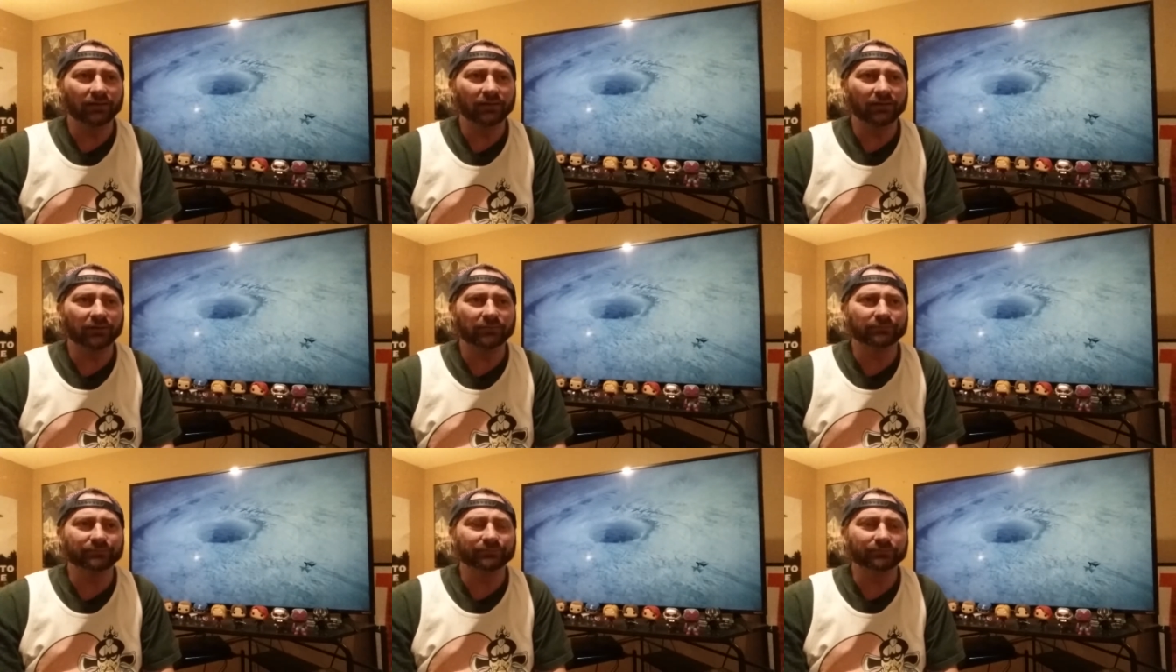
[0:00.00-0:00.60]

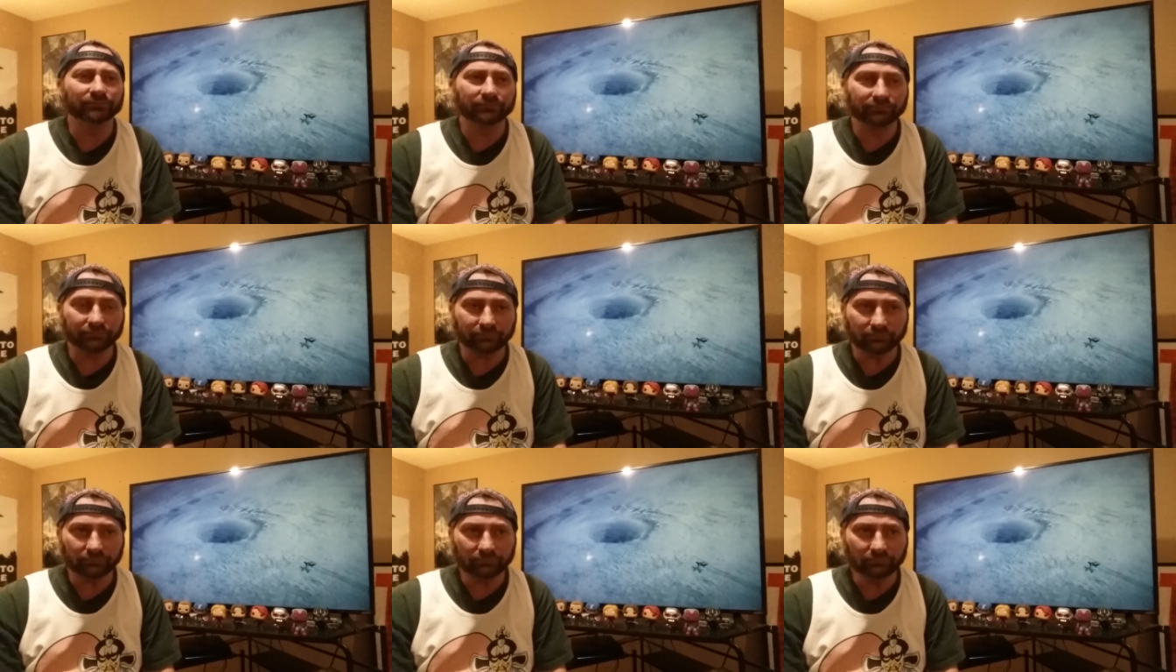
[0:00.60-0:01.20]
Um,
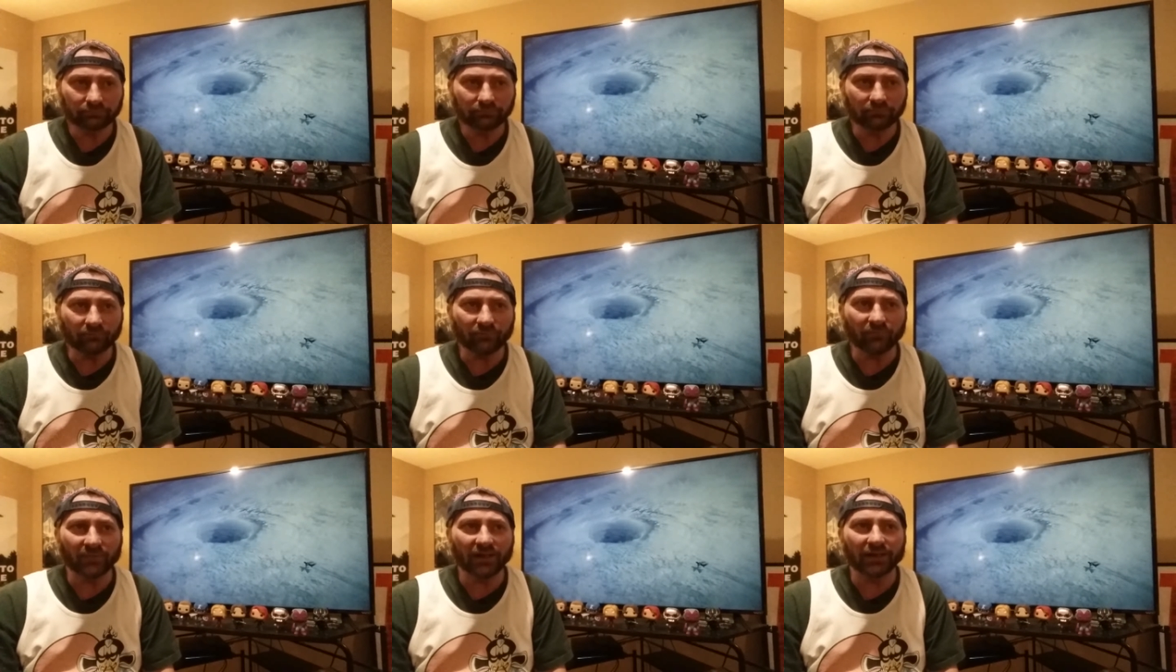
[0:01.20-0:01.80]

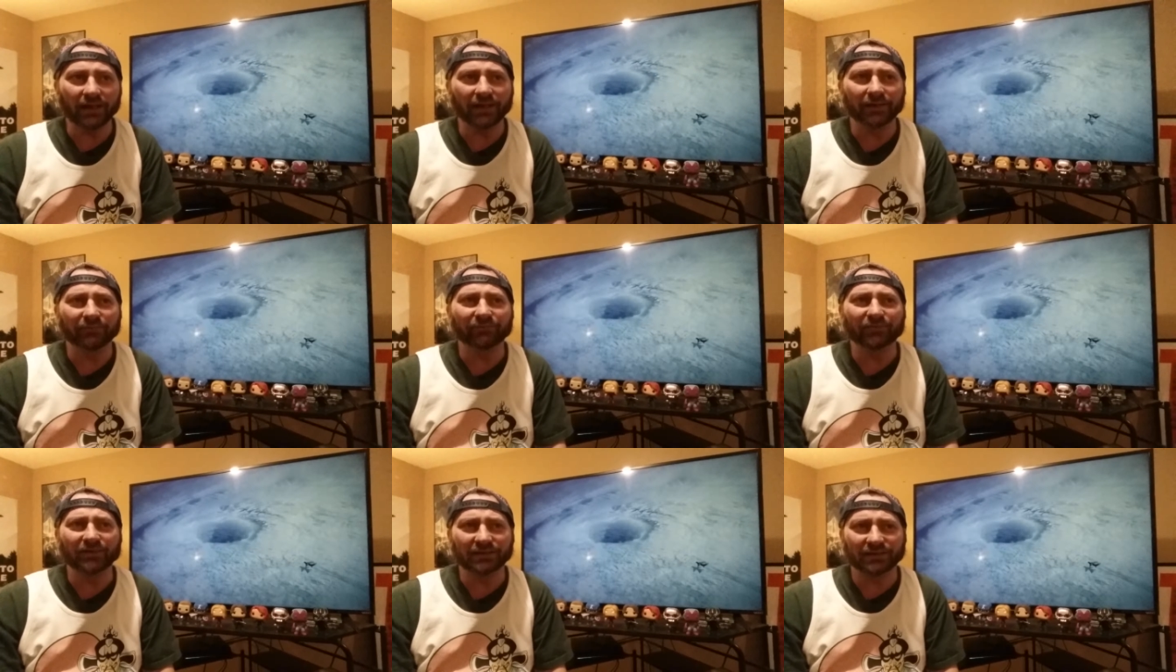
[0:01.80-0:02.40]

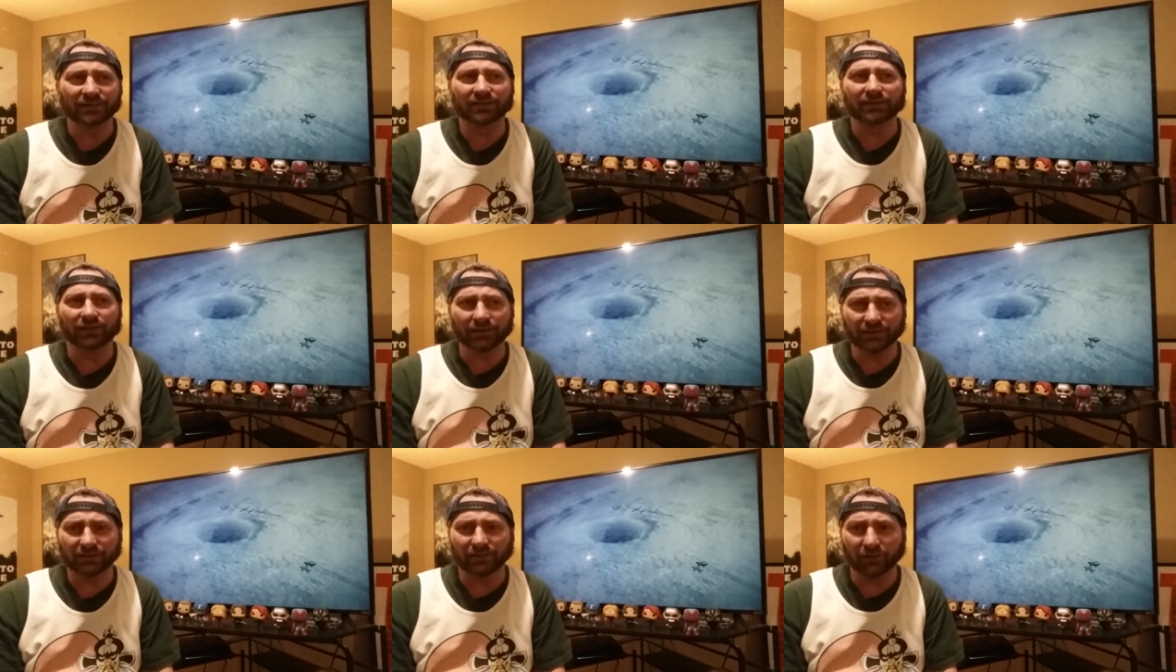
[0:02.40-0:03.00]
and Fitz
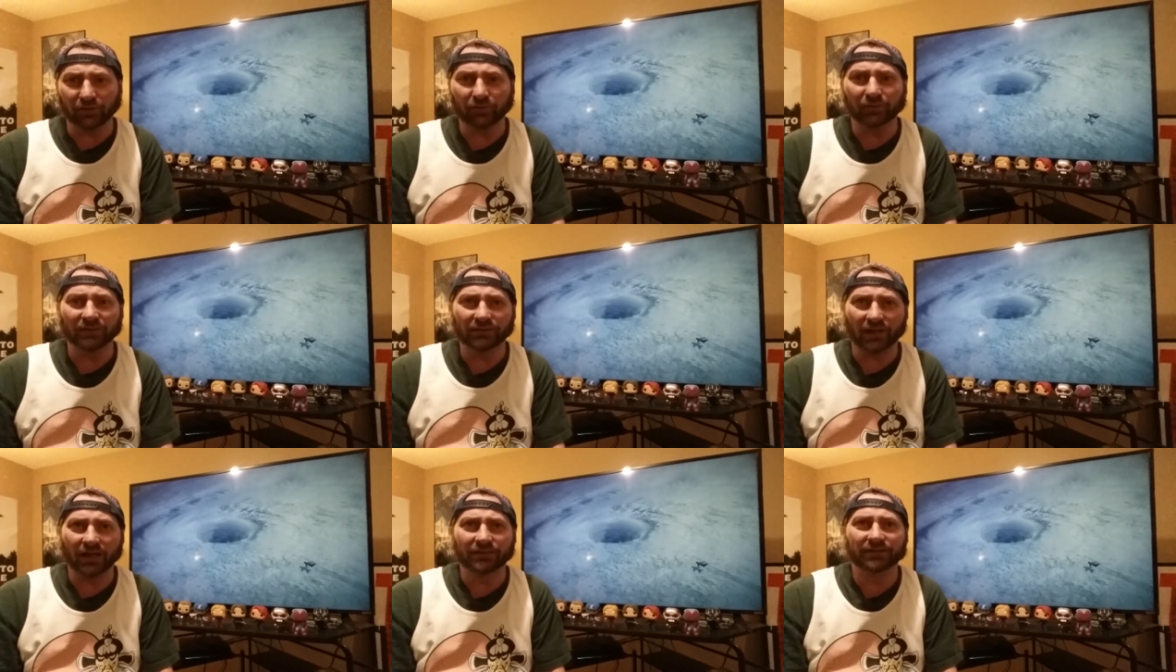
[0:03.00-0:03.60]
does go
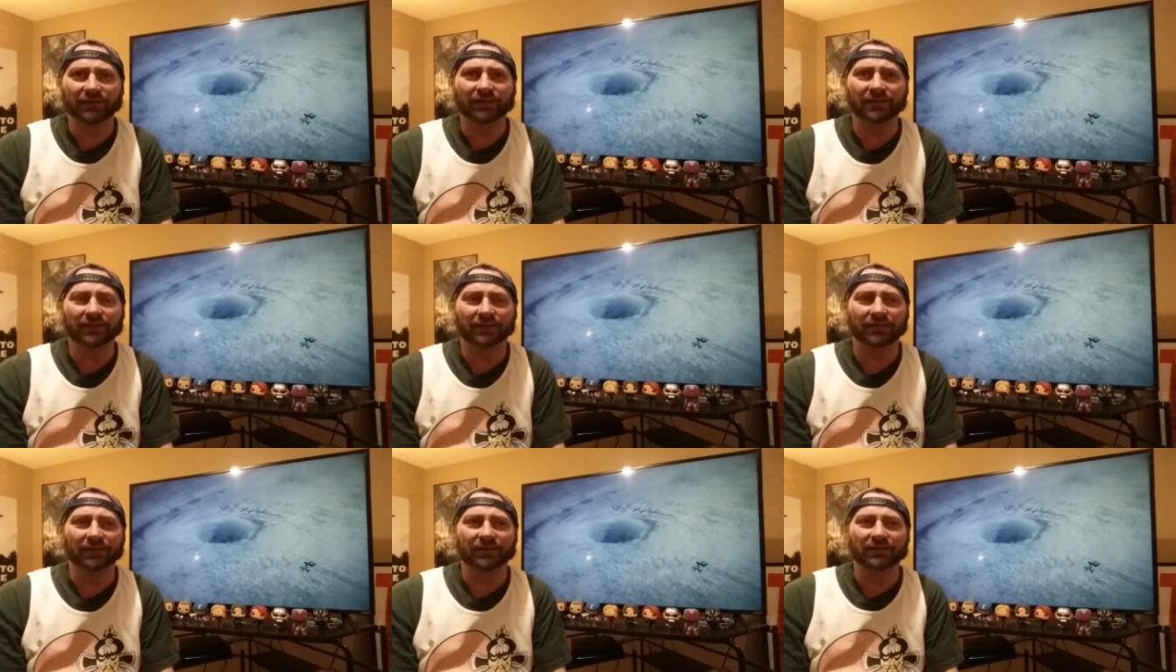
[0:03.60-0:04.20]
and talk to the
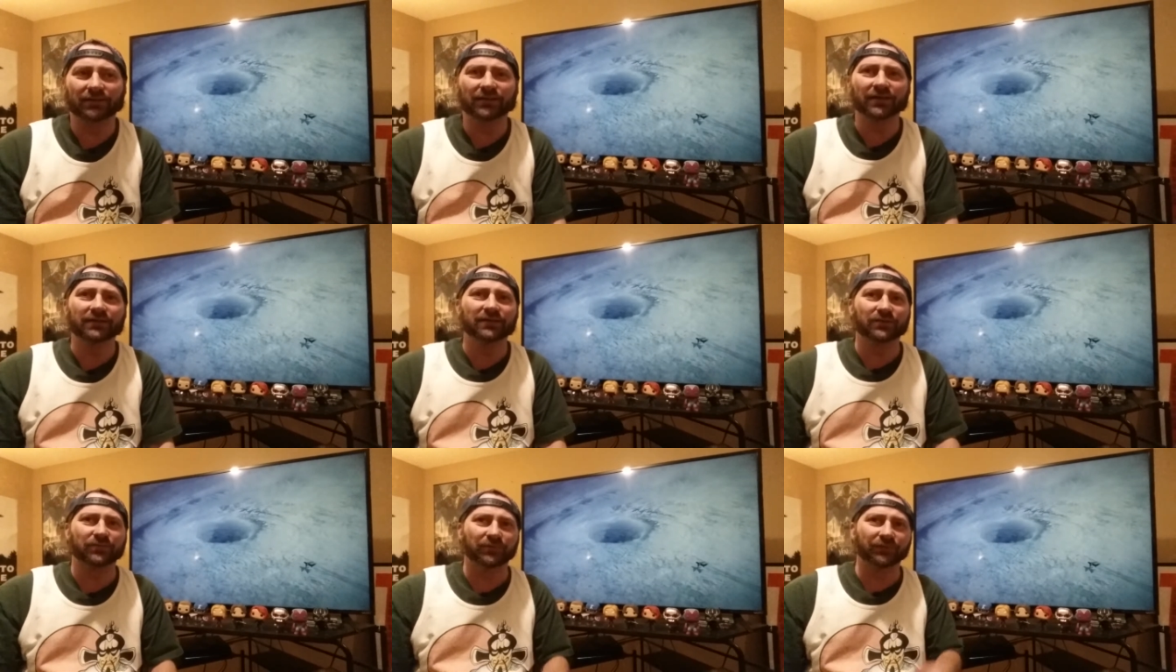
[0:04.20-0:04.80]
kid, and you get
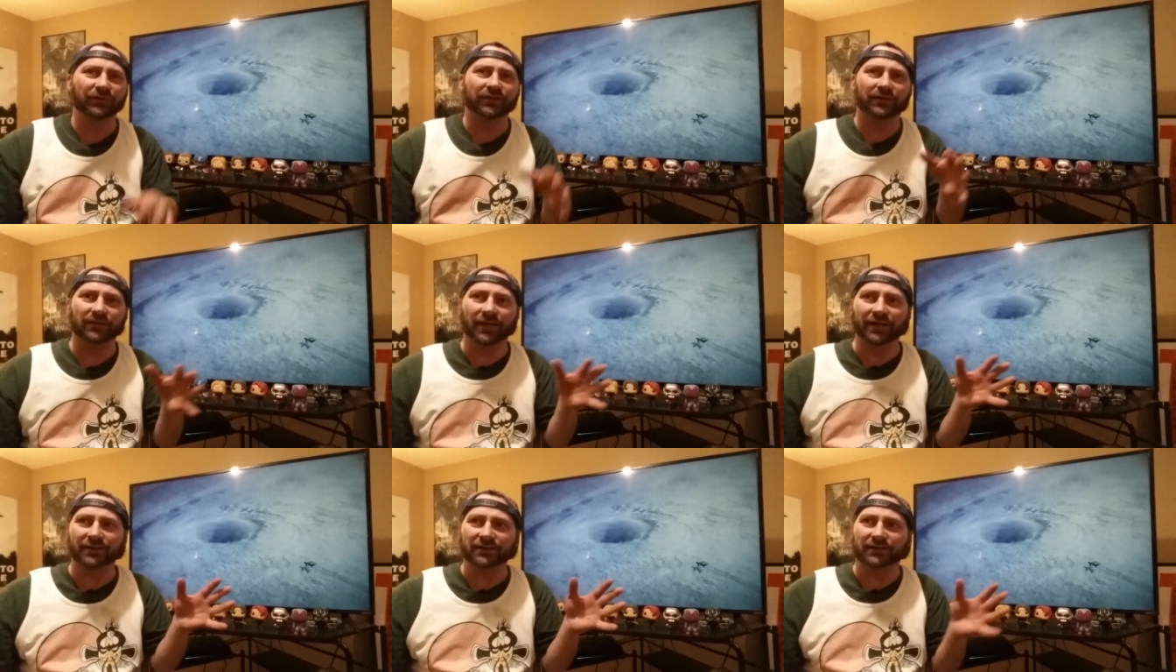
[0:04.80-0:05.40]
this really
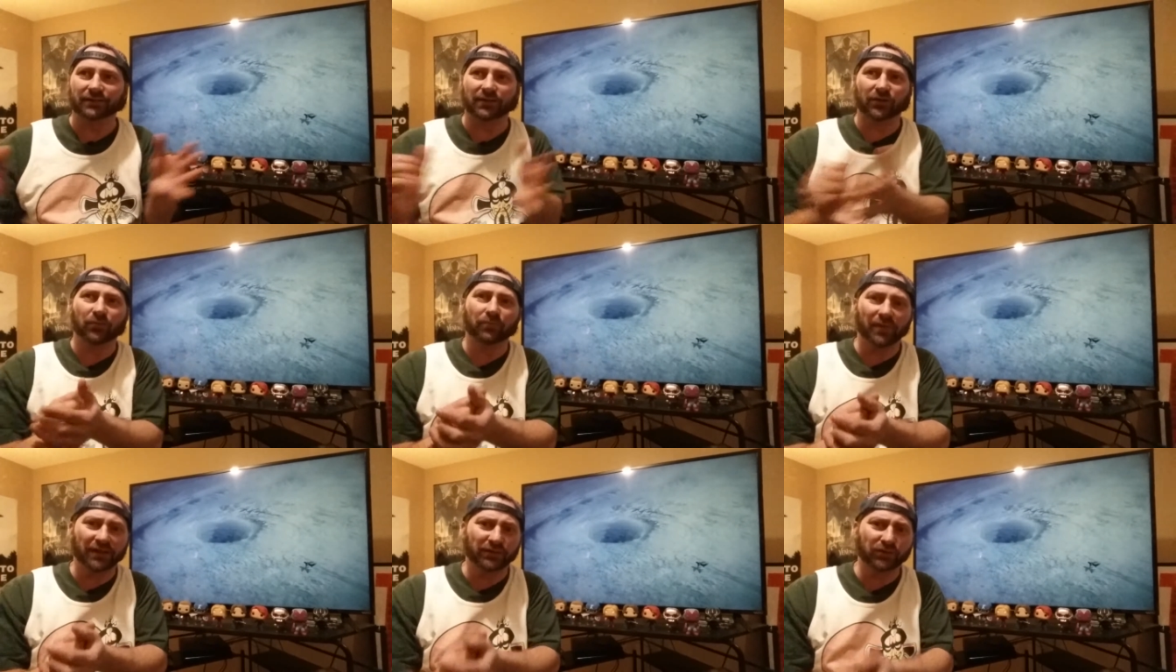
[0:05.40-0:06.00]
nice, you know,
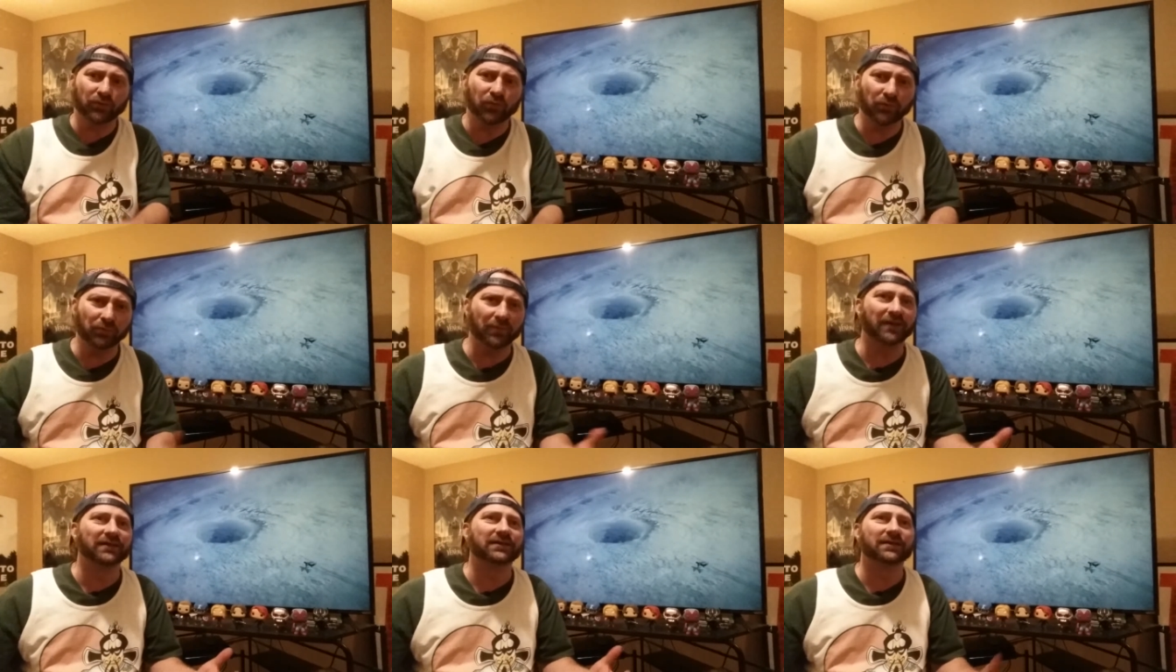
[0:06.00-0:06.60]
mentor
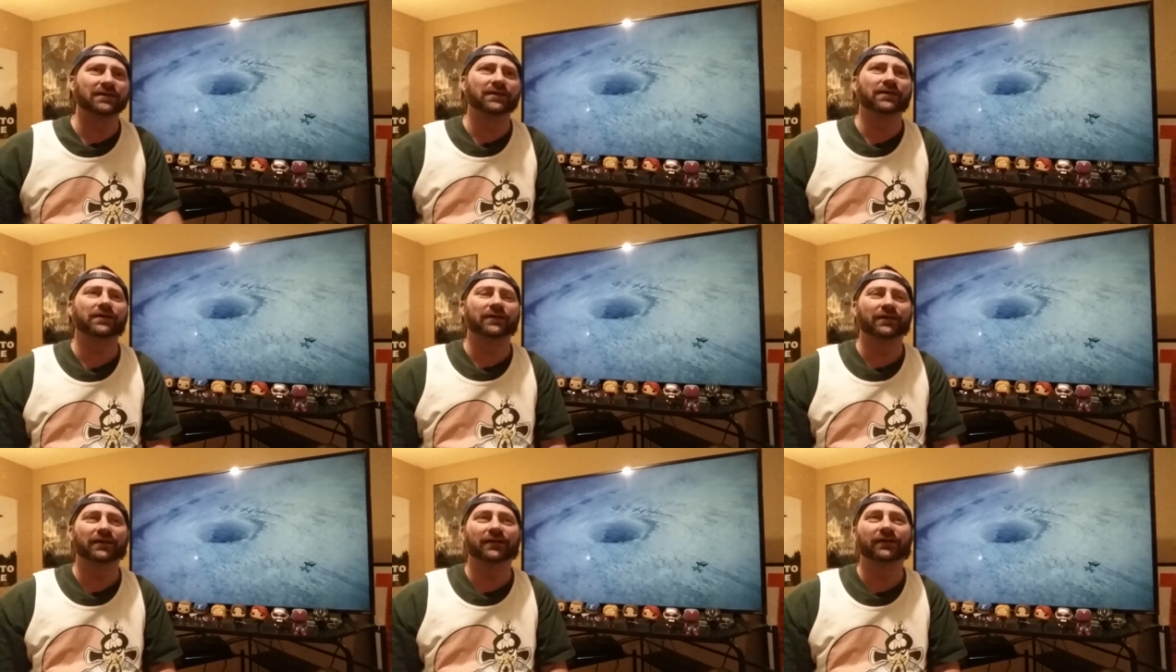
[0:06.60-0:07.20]
mentee
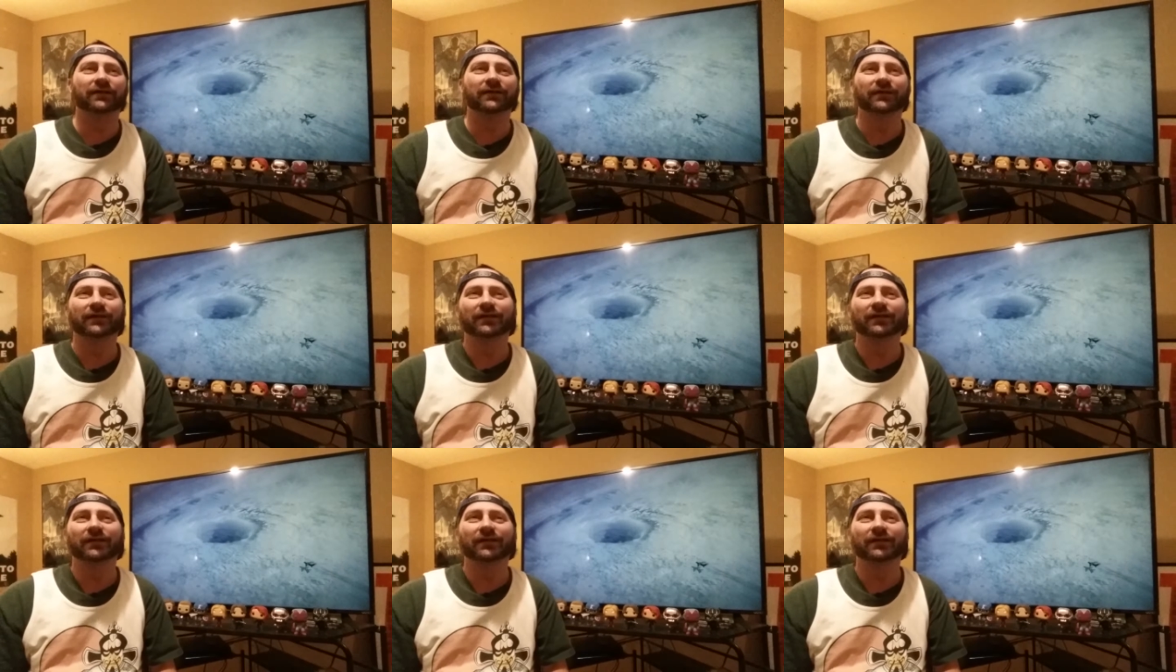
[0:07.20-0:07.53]
thing,